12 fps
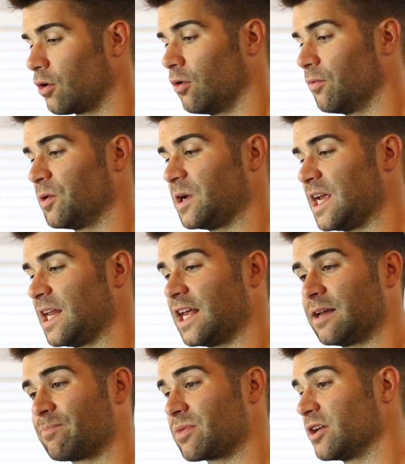over
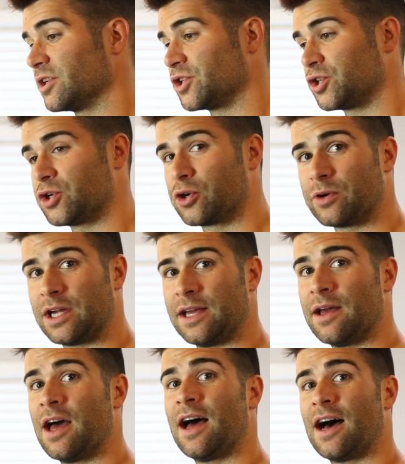eating a
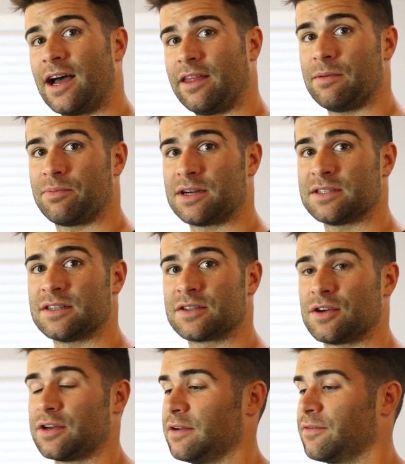sugary, highly processed
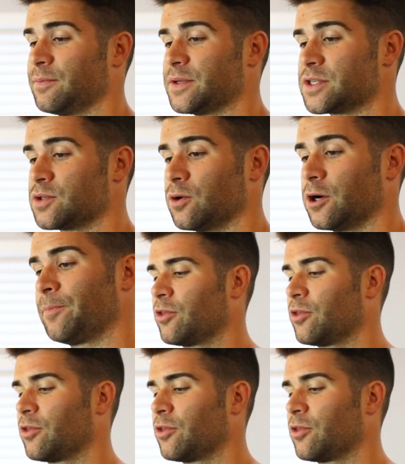cookie from the store.